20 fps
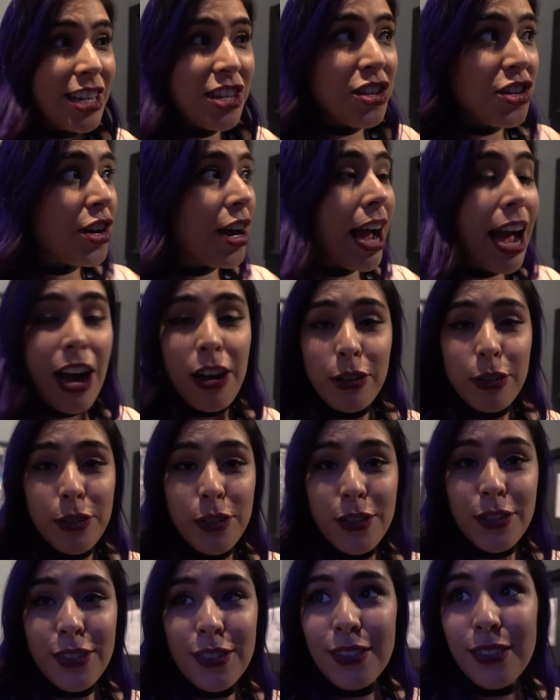in your
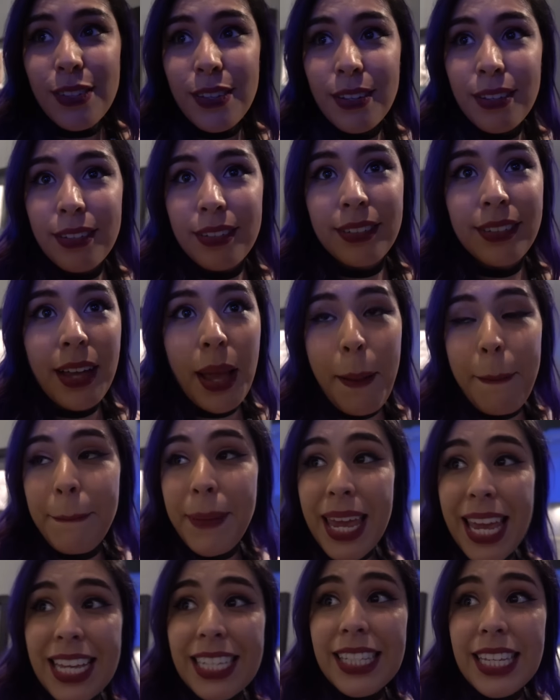house?
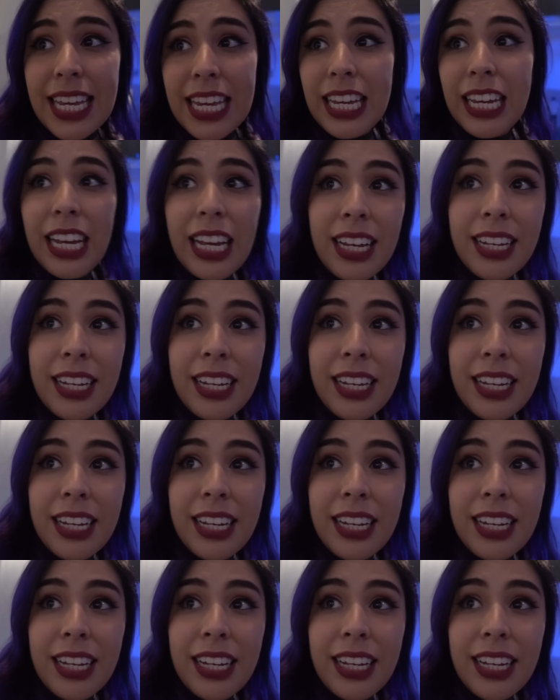Amazing.